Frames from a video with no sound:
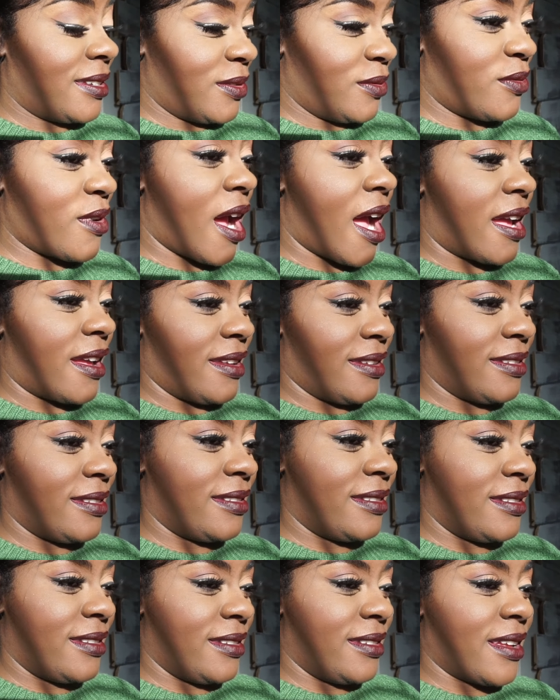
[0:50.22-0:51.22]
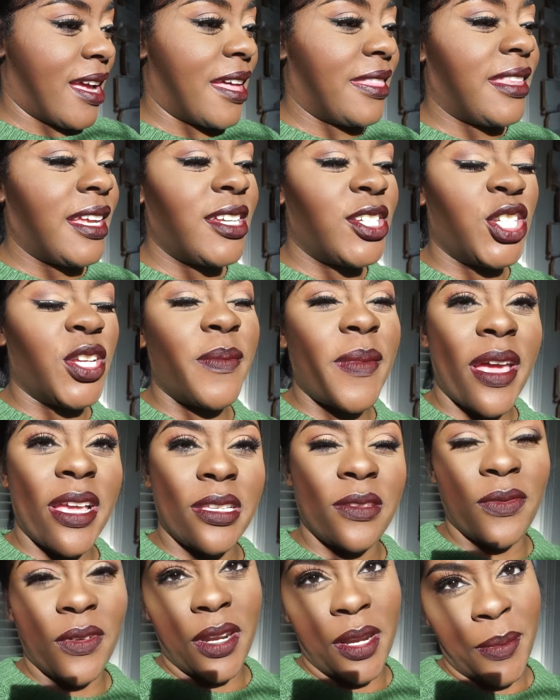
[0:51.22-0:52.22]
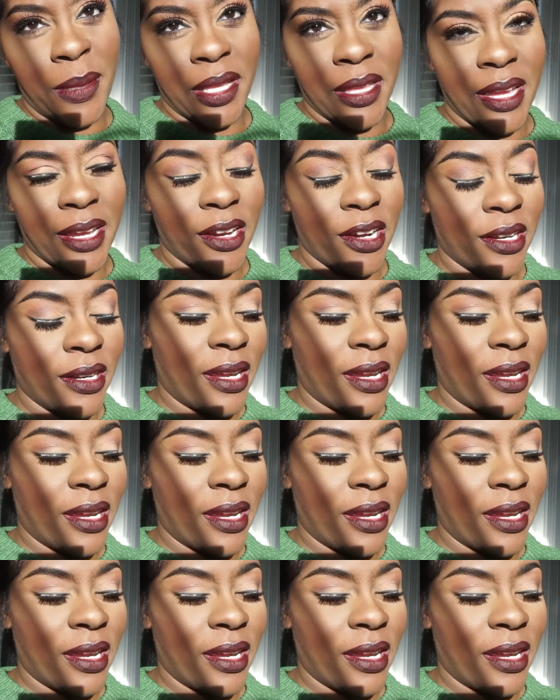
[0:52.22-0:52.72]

Right. I think she makes fun of me like her